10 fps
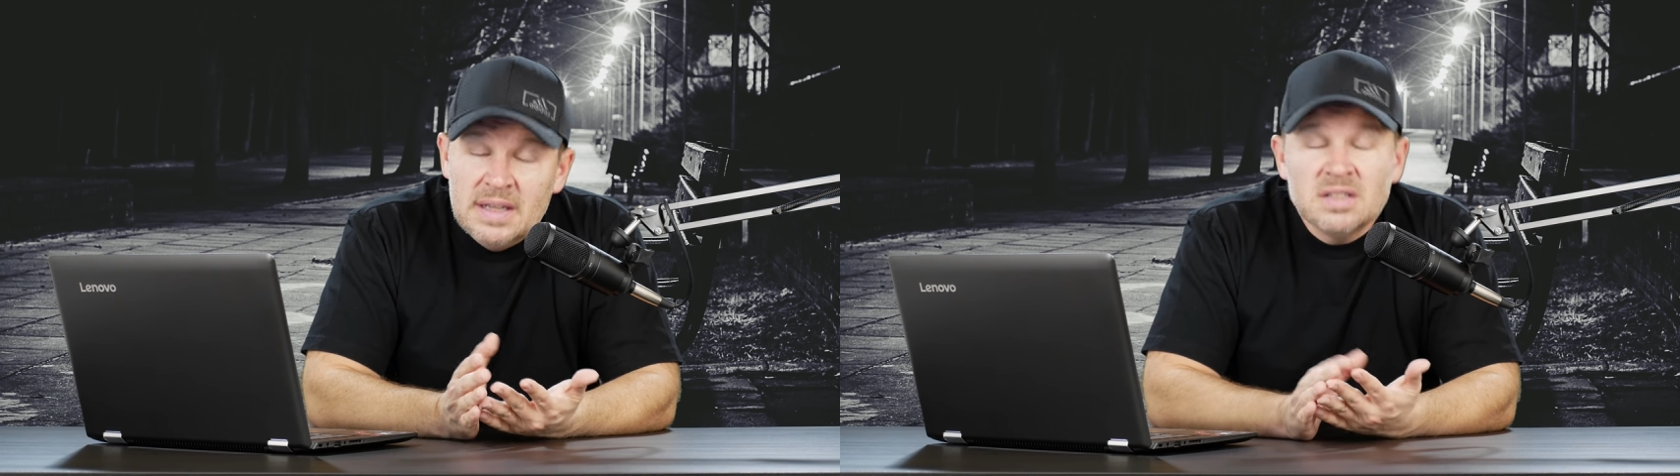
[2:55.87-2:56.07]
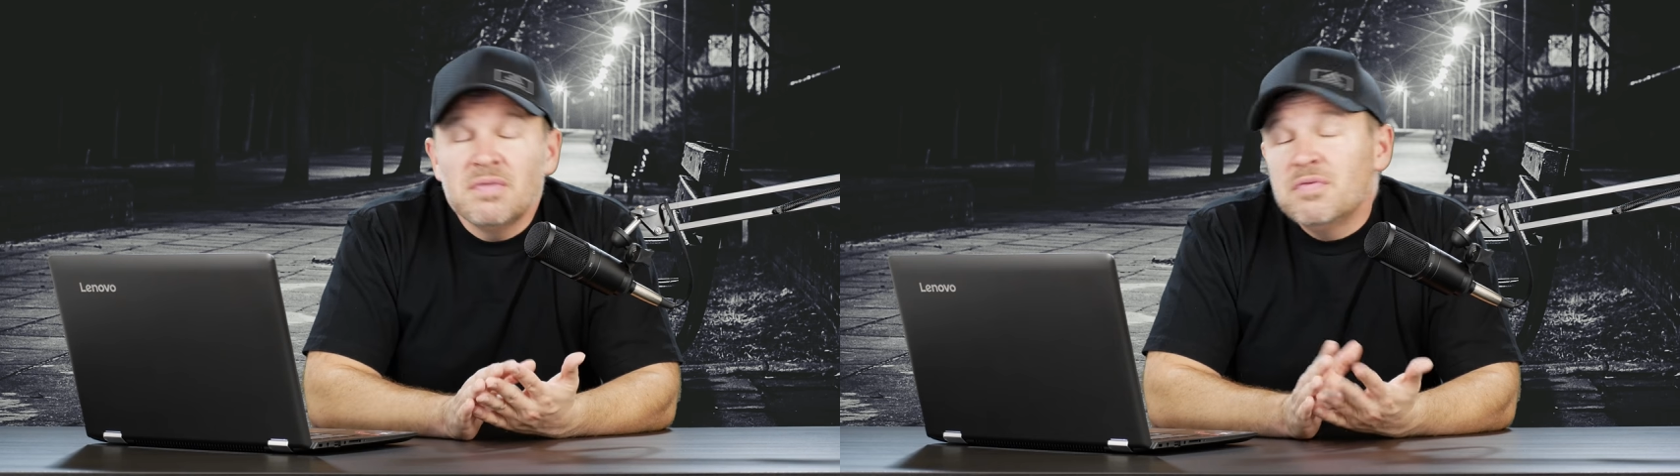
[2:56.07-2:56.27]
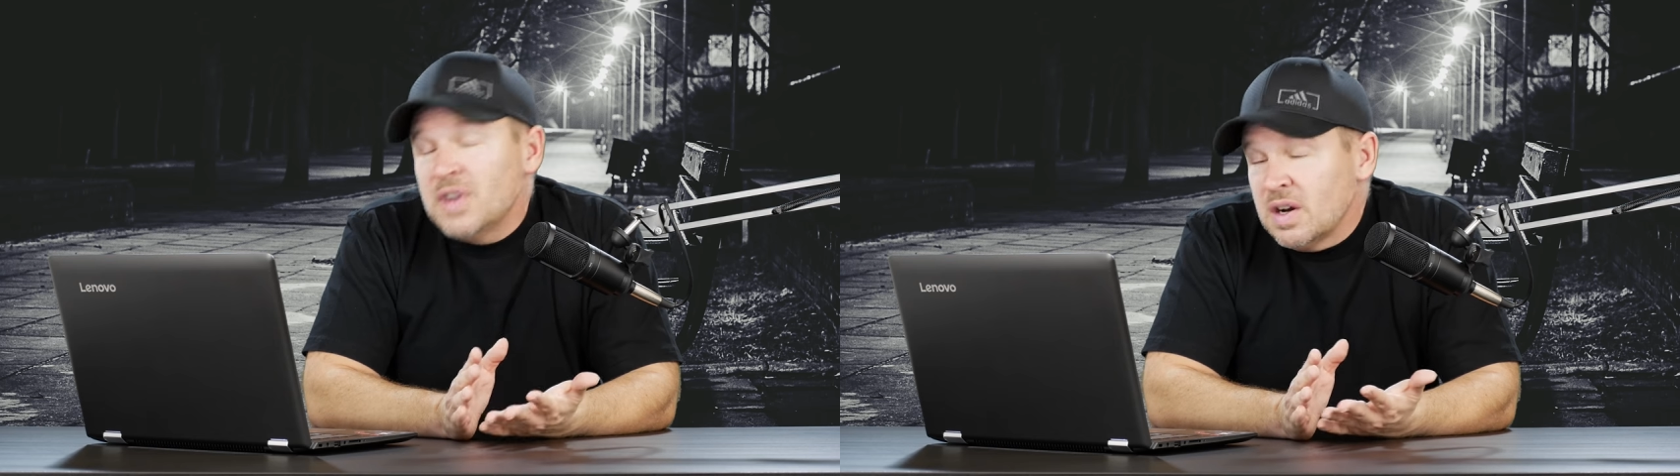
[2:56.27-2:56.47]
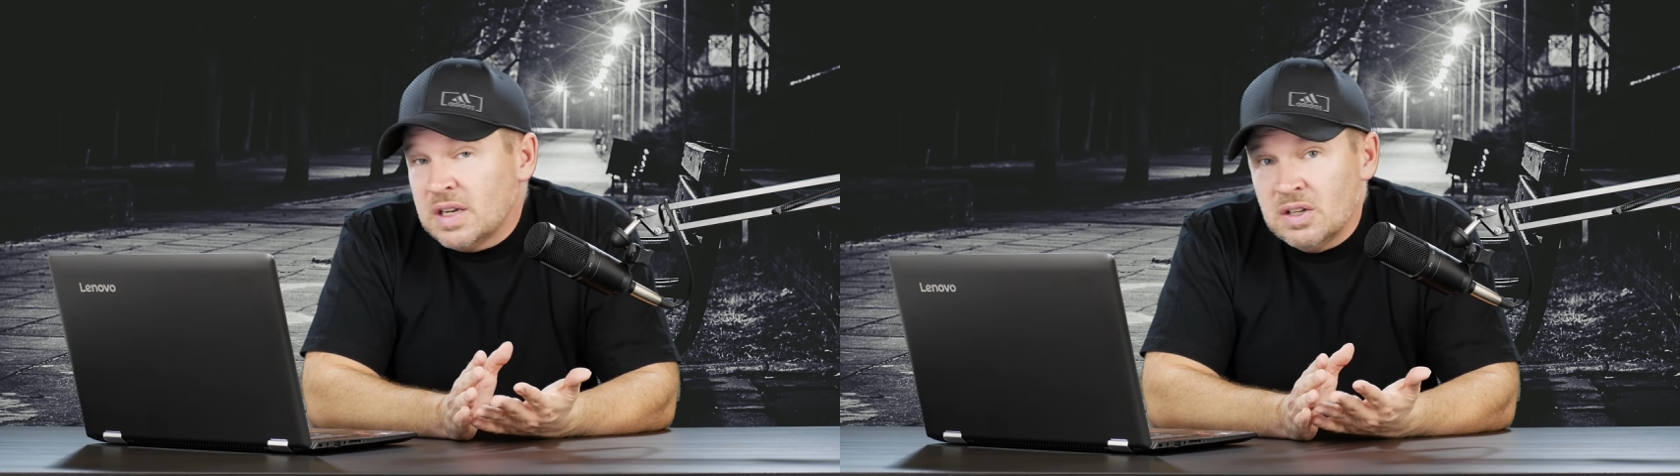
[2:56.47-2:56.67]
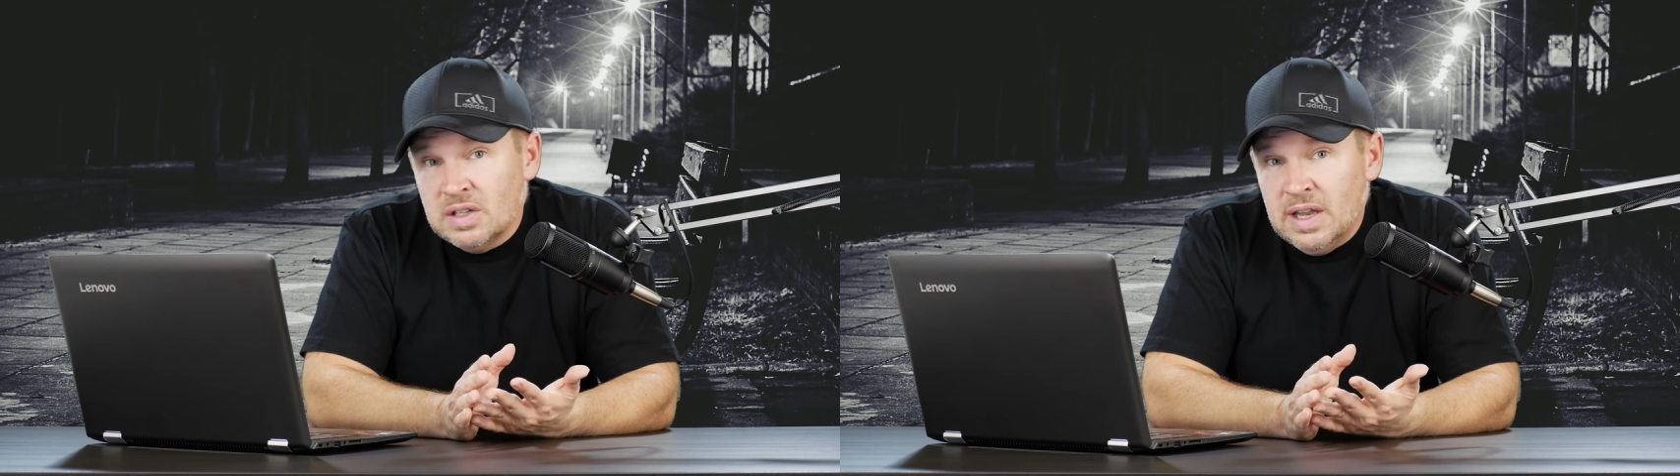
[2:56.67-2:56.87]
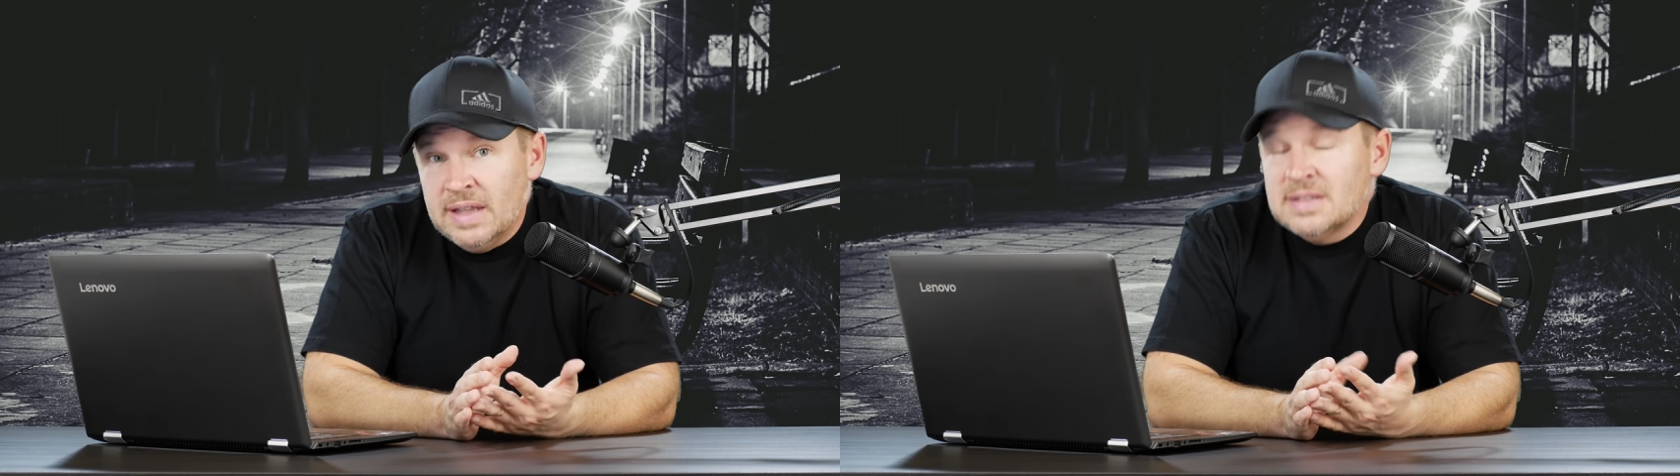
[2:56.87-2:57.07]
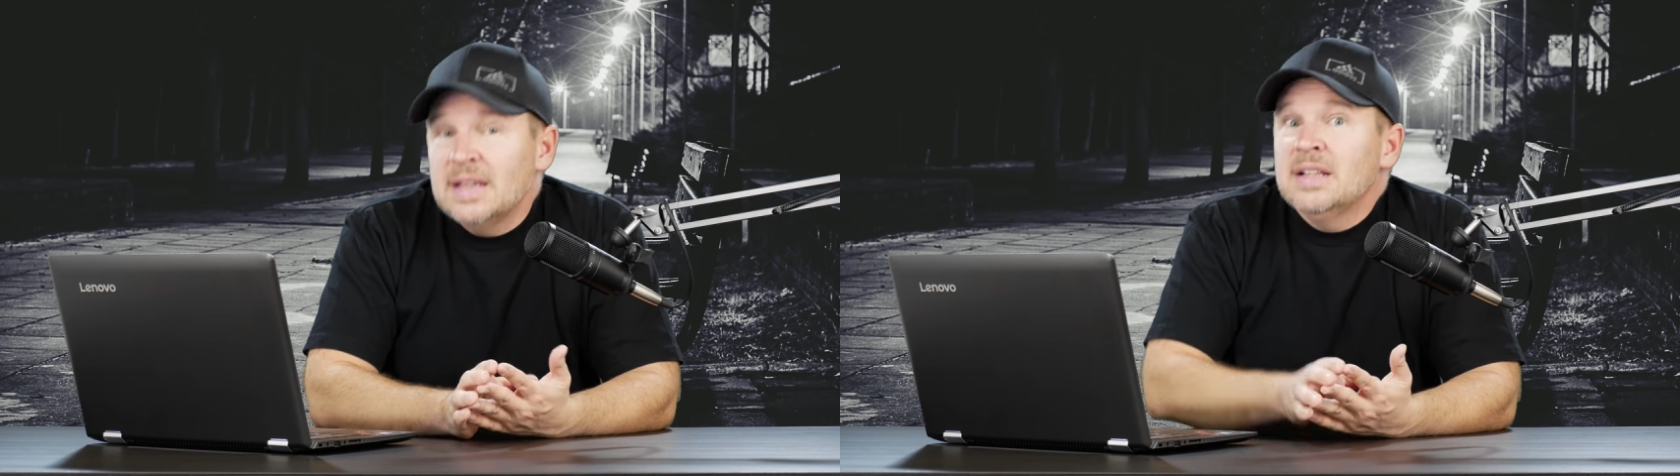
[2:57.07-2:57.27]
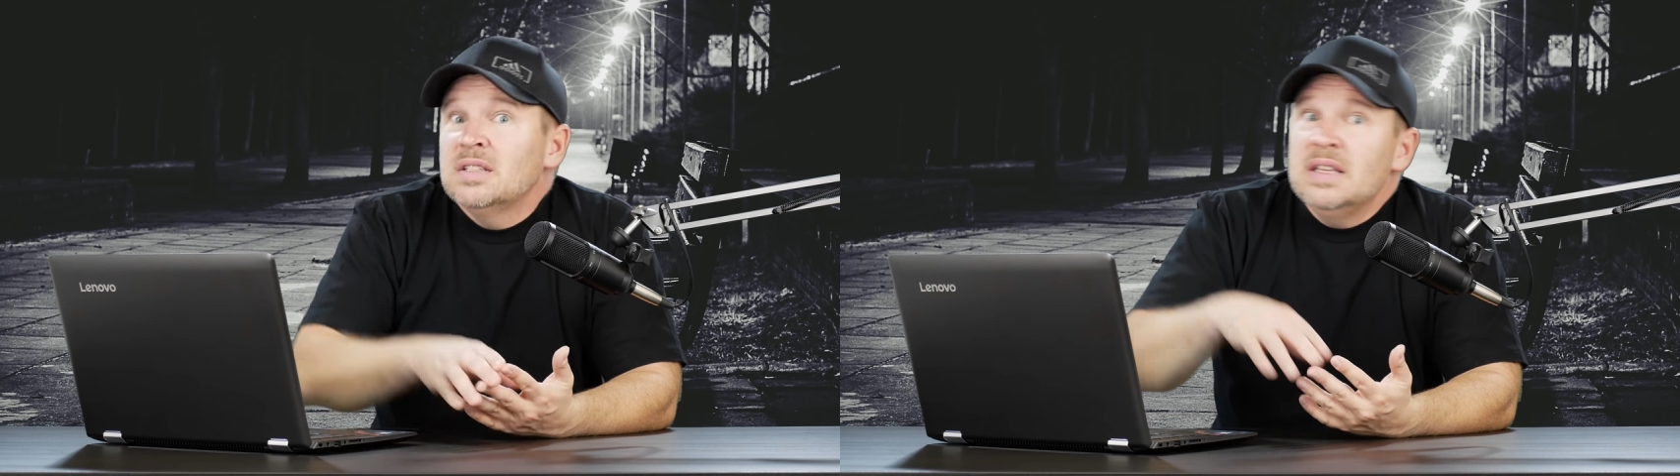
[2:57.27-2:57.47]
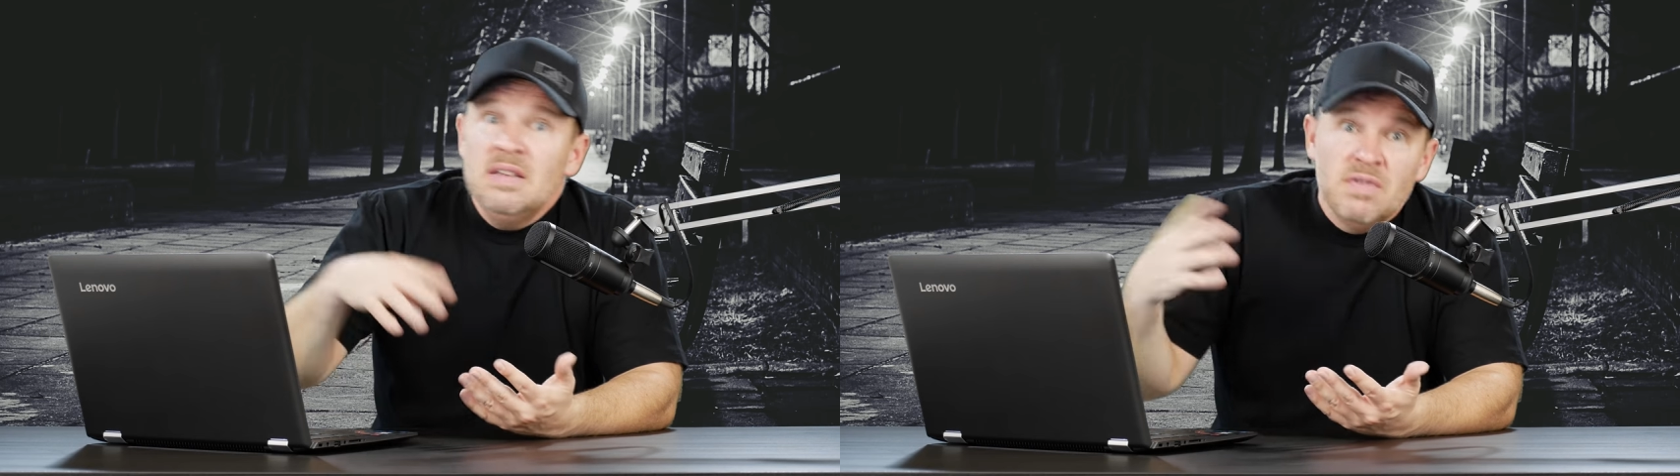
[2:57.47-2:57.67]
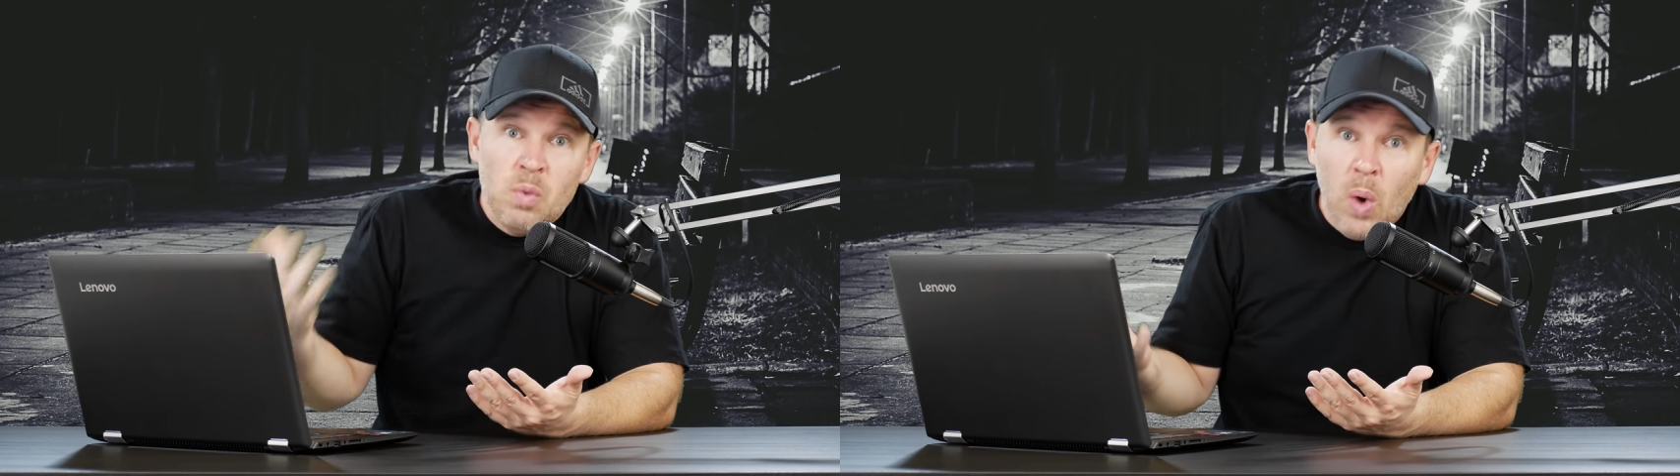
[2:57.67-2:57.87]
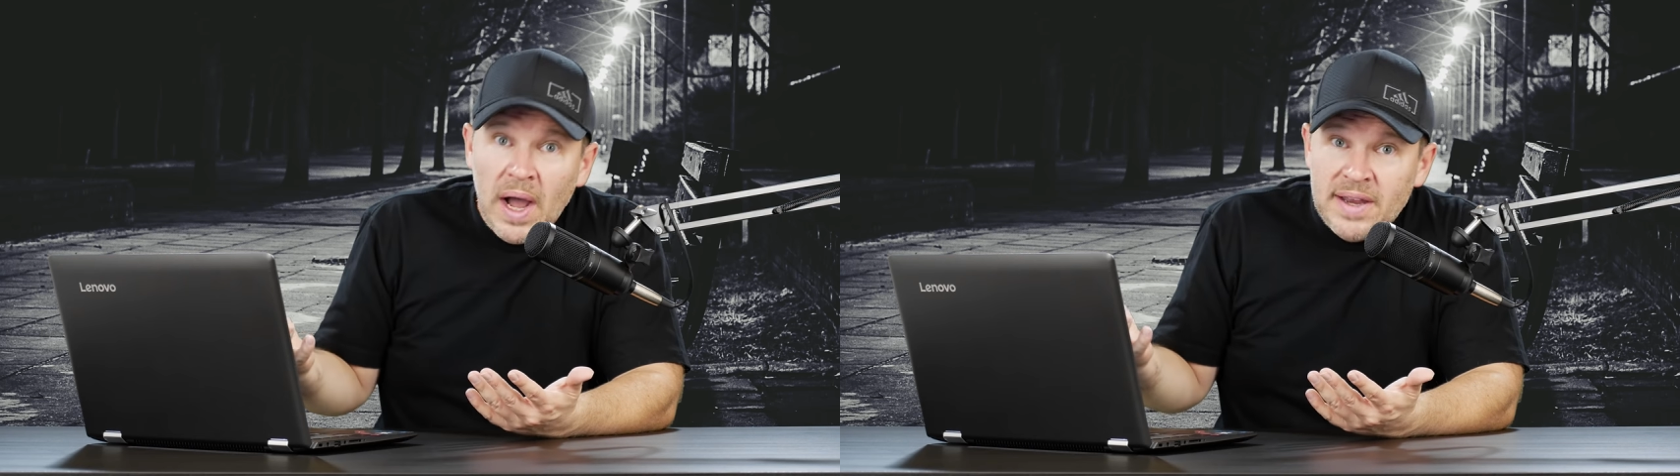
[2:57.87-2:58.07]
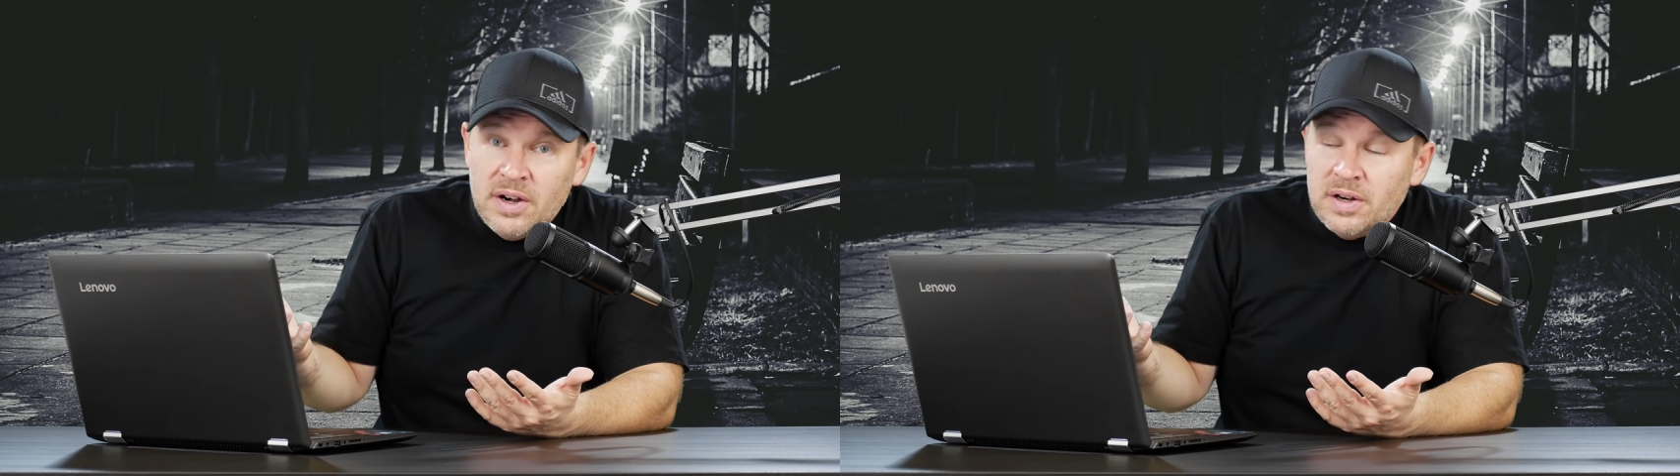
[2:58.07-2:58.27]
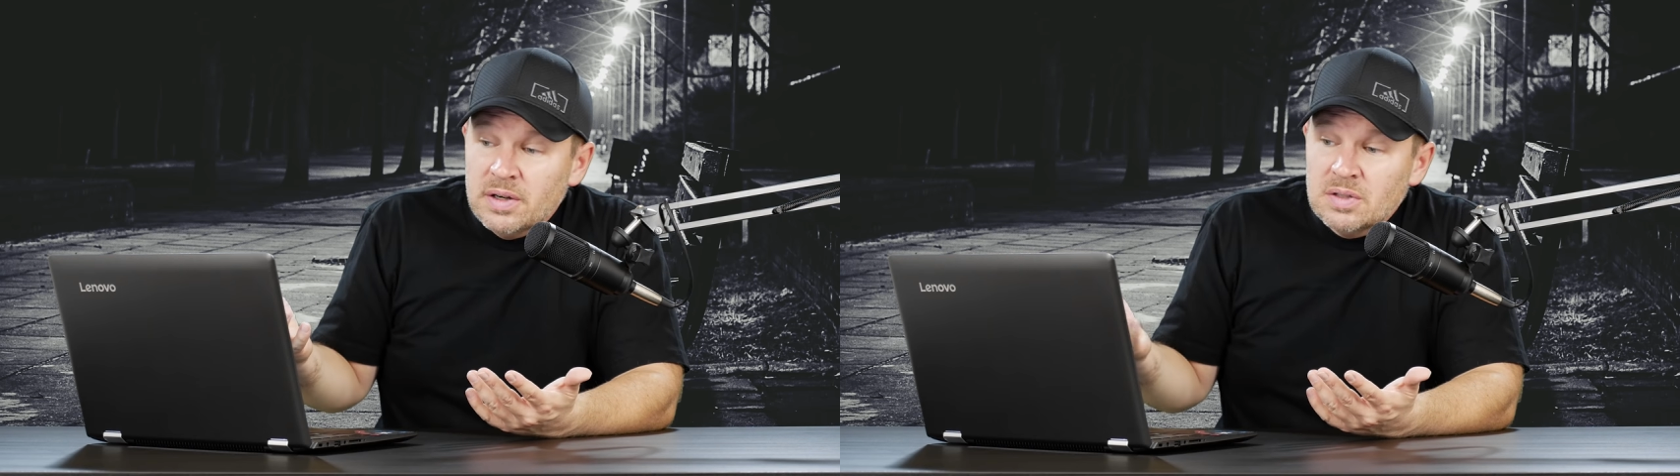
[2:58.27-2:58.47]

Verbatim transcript: and it's a very good lens, and it's even wider.